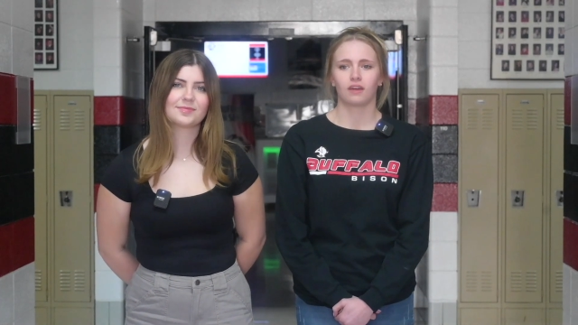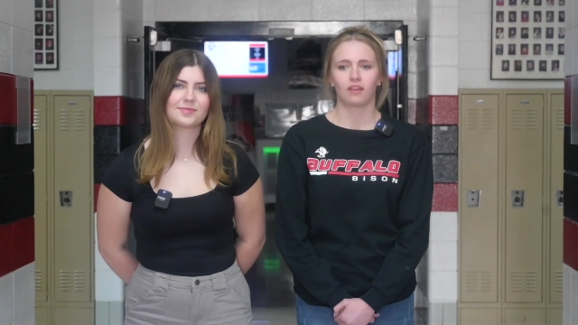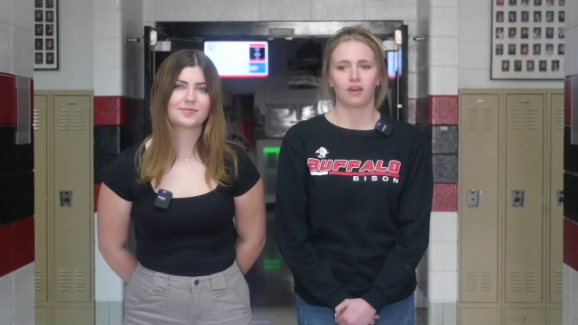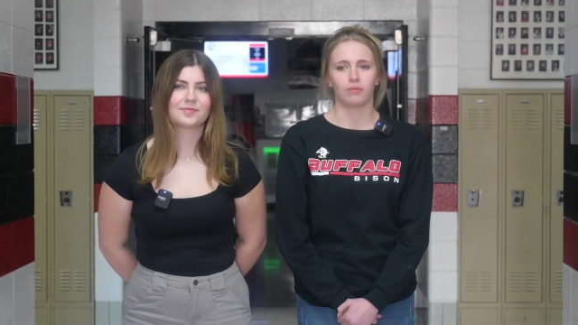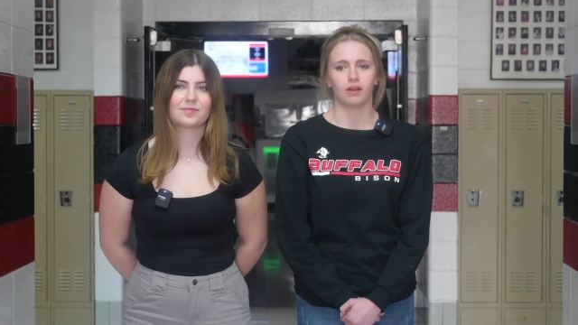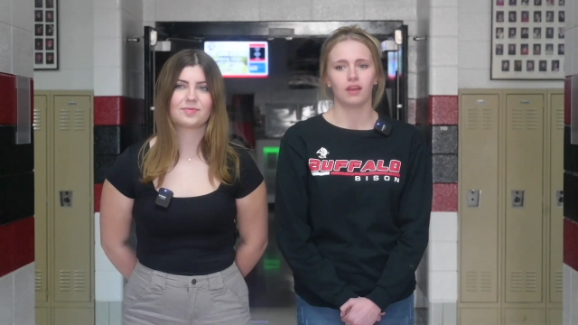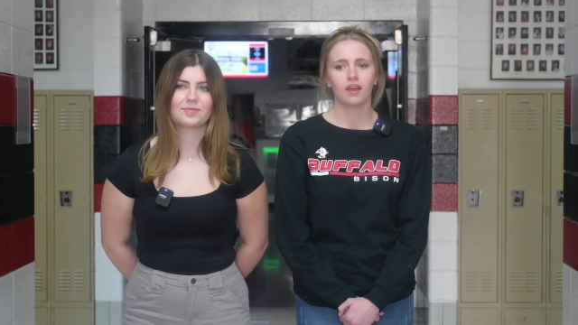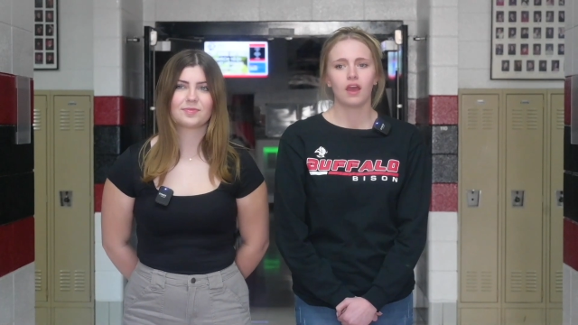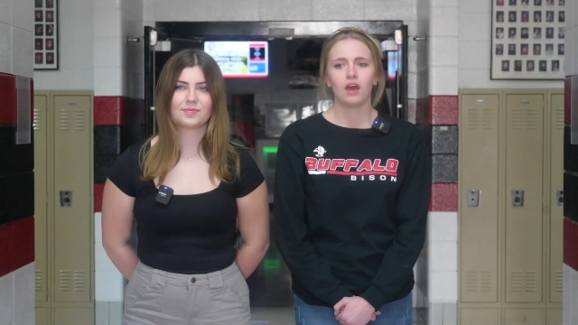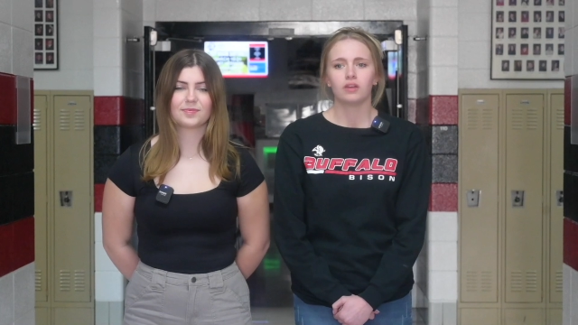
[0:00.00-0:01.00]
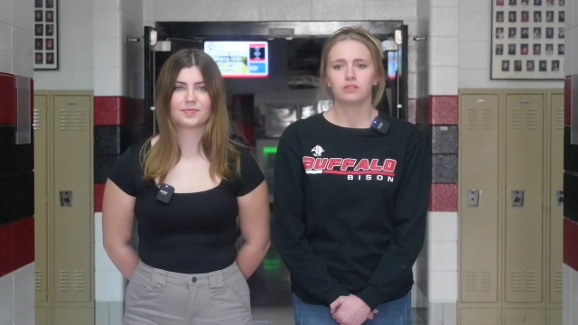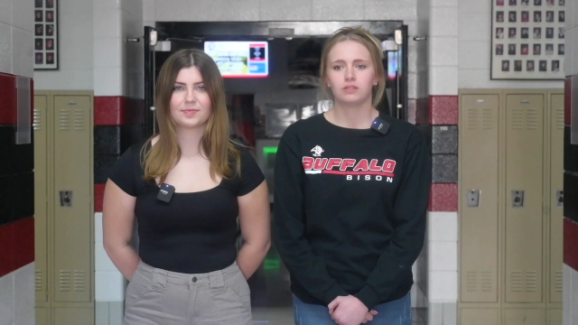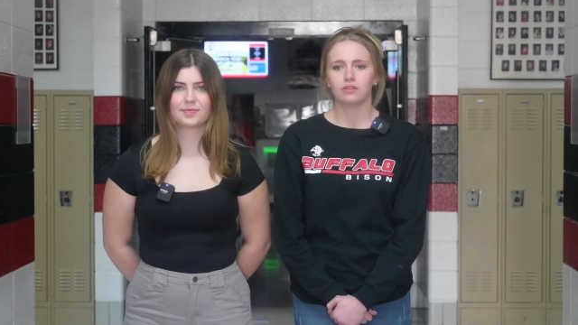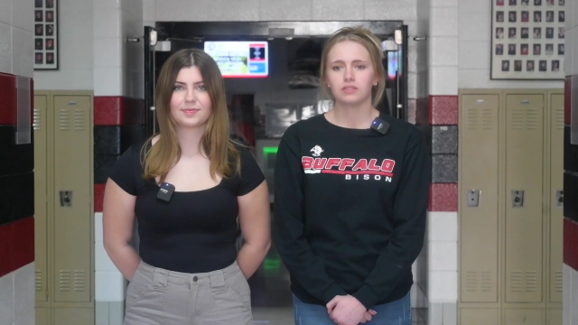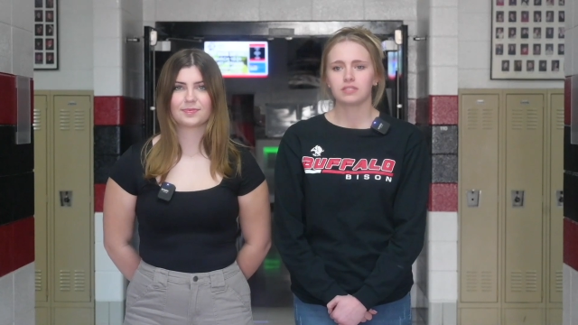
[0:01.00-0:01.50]
Speaker 1: the library.
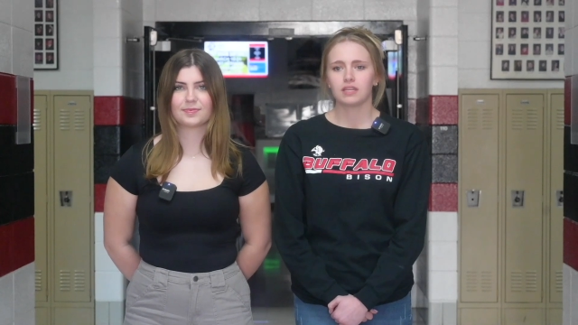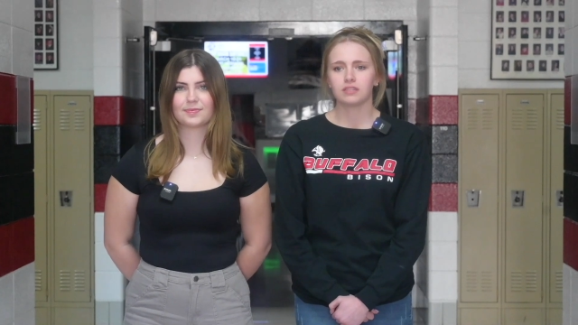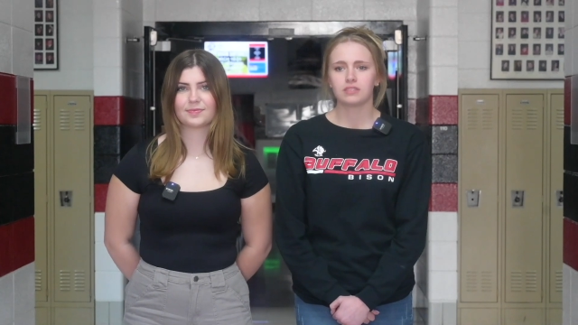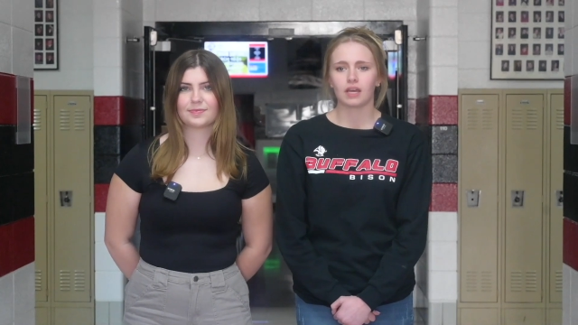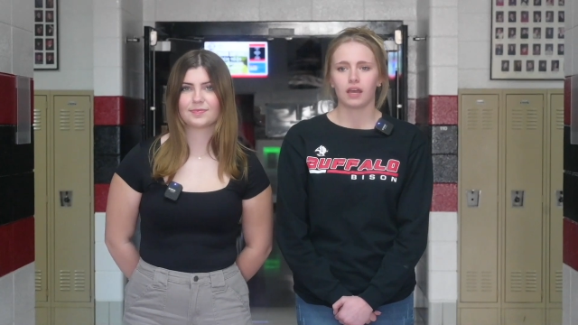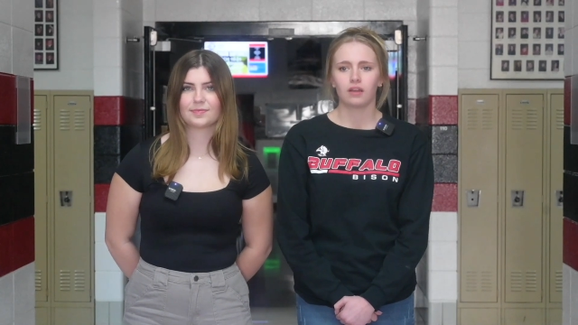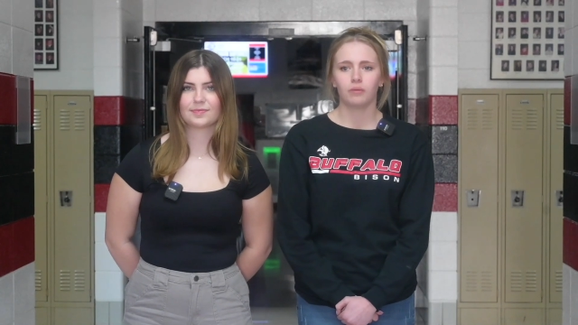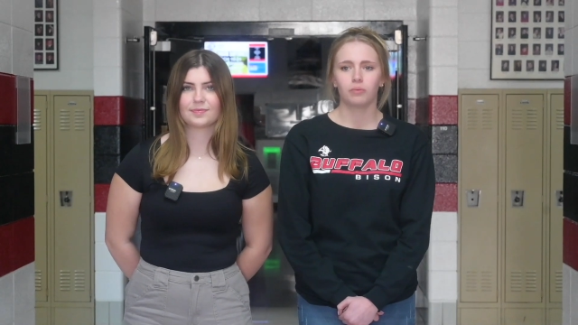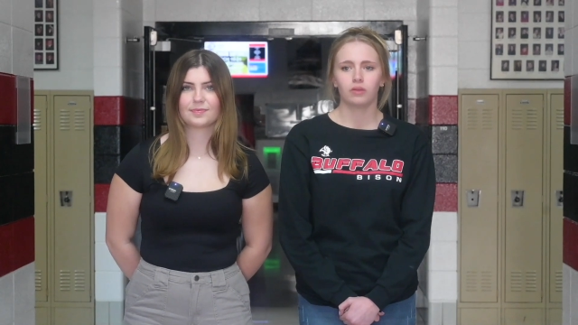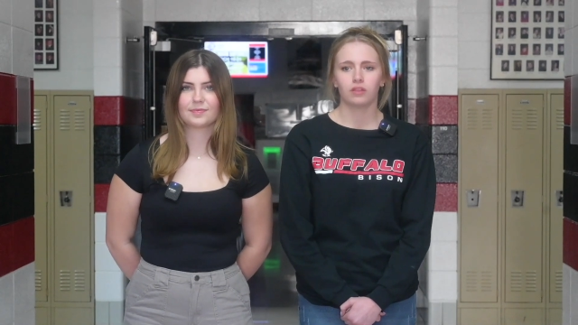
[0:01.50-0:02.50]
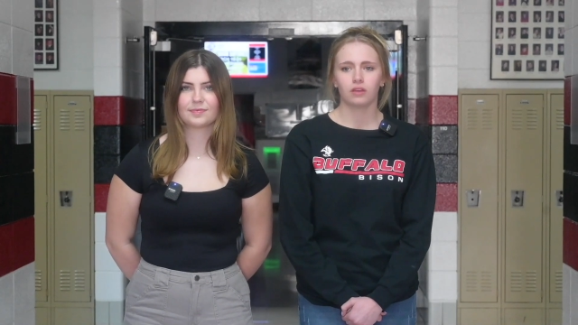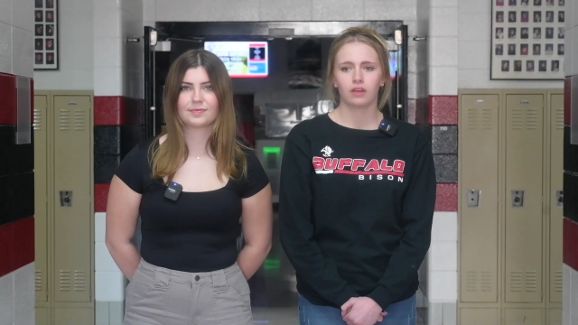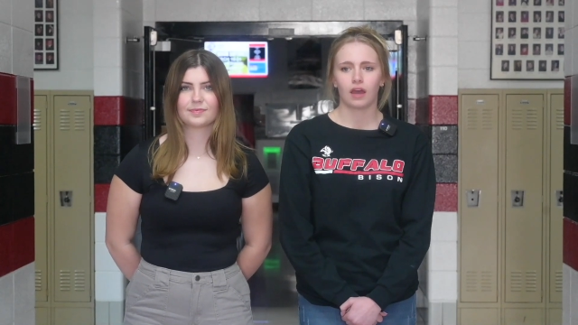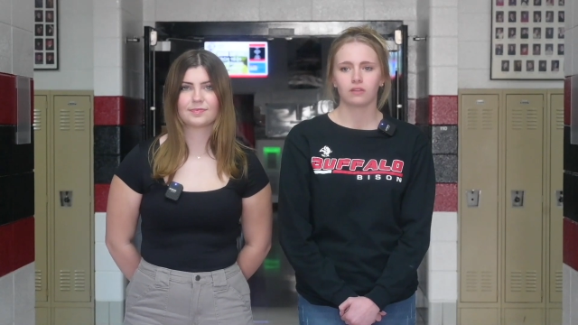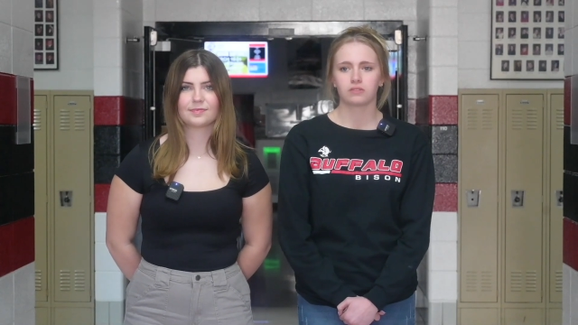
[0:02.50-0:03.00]
Students can sign up with their
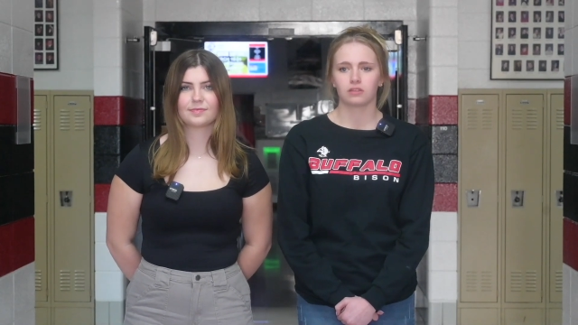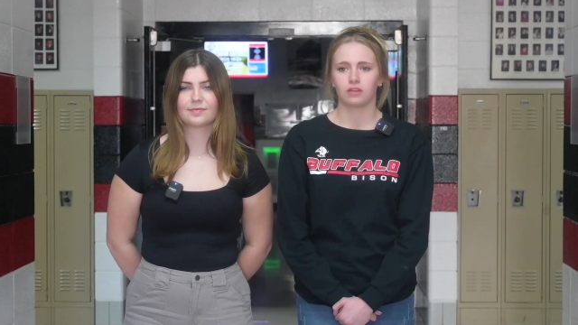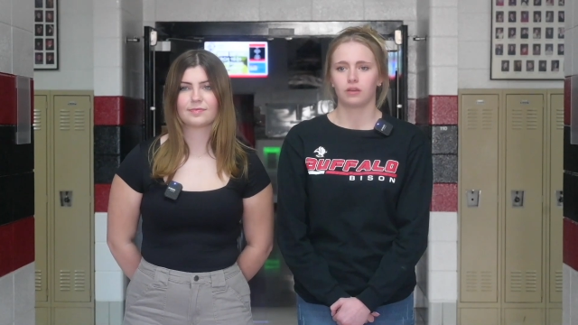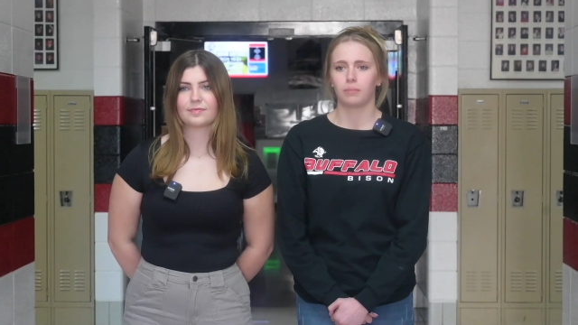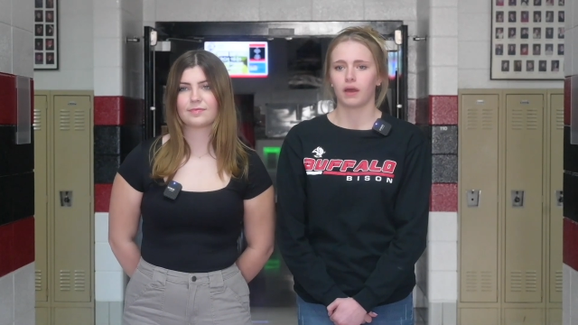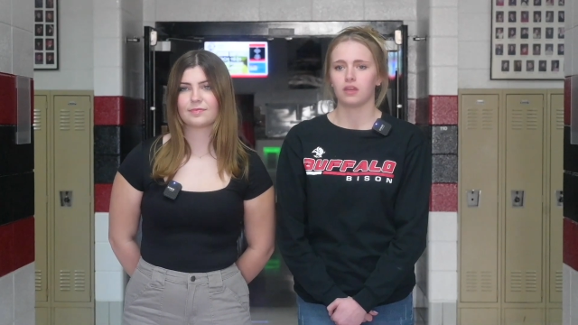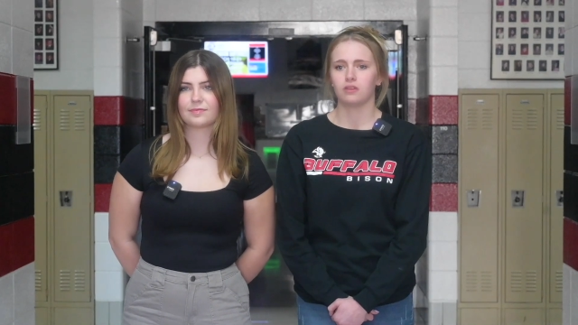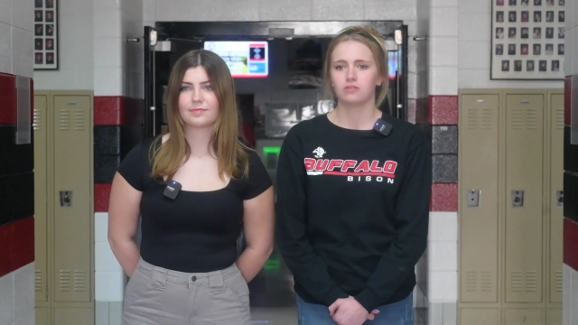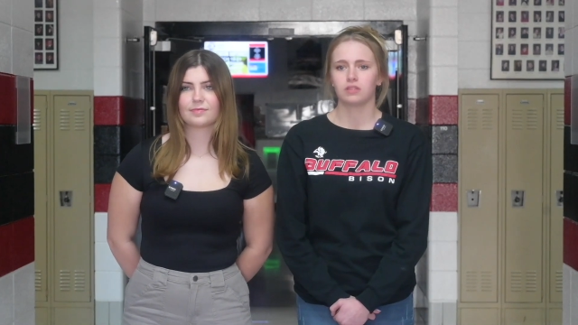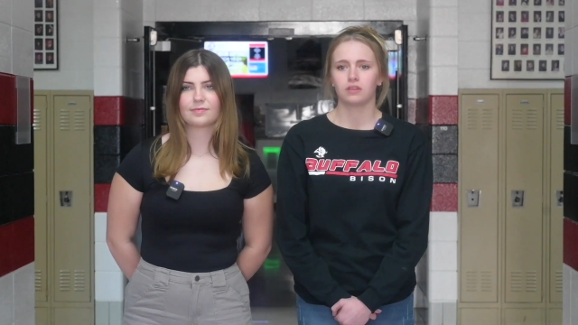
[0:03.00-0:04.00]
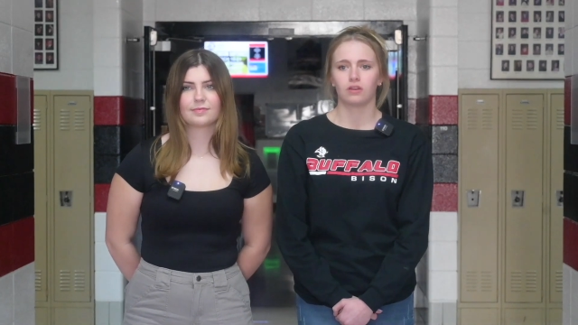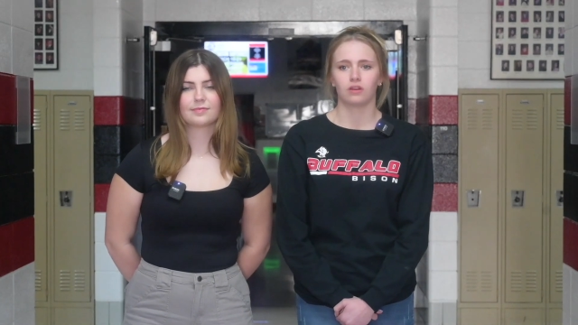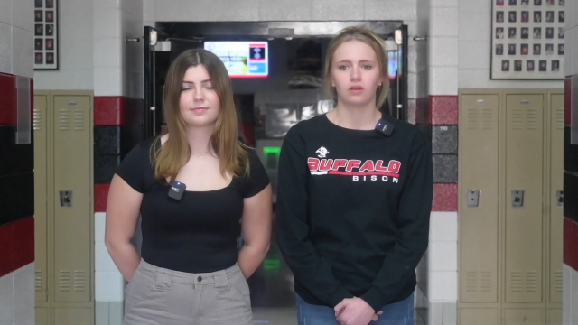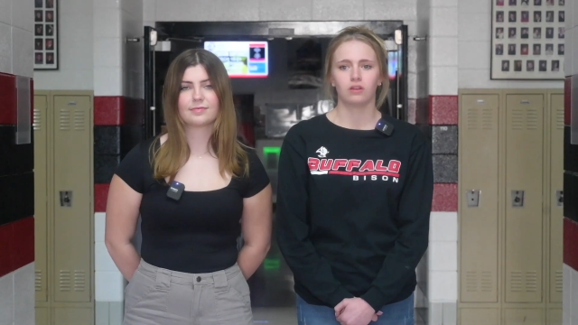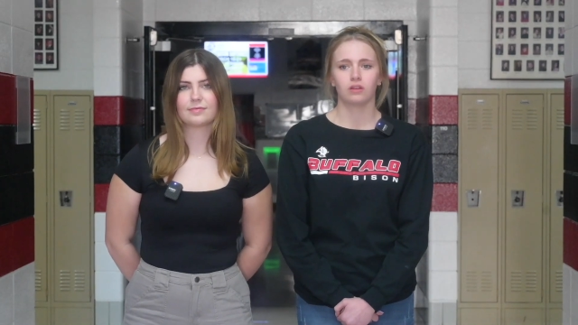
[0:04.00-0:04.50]
counselor by using
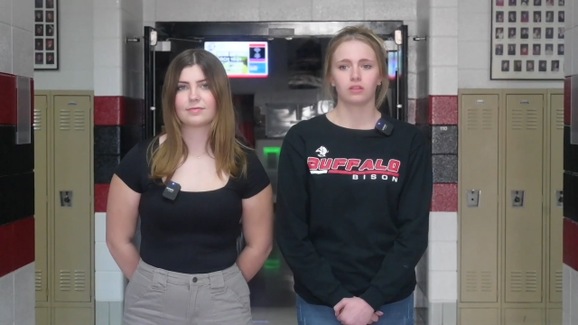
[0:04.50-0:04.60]
your